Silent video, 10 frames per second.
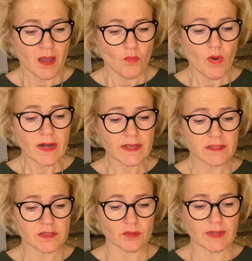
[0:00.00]
One
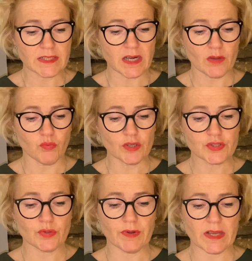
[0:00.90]
issue that I want
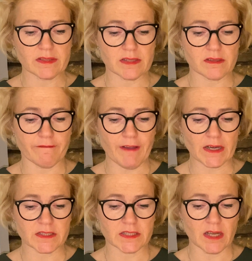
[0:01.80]
to raise is the
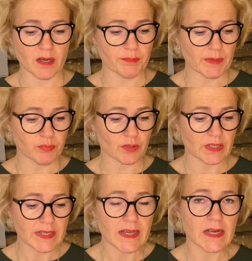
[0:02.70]
fact that young people
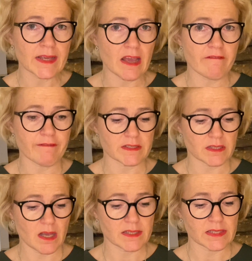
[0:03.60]
clearly
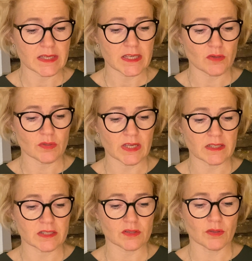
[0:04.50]
emphasize EU
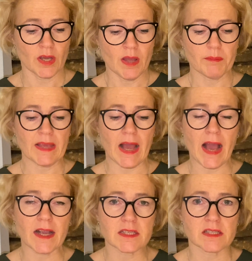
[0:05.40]
needs to be
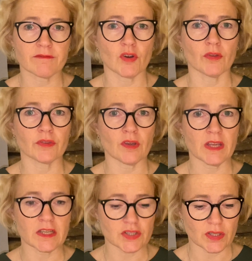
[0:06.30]
active on the
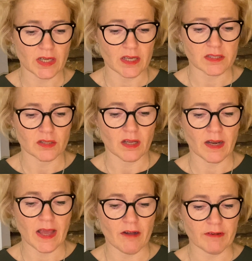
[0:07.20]
international
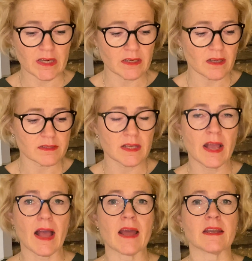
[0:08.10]
arenas
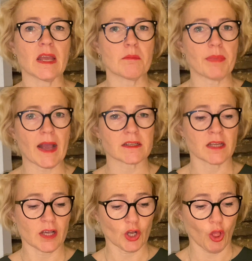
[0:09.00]
and impact
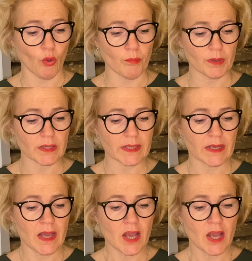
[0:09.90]
globally.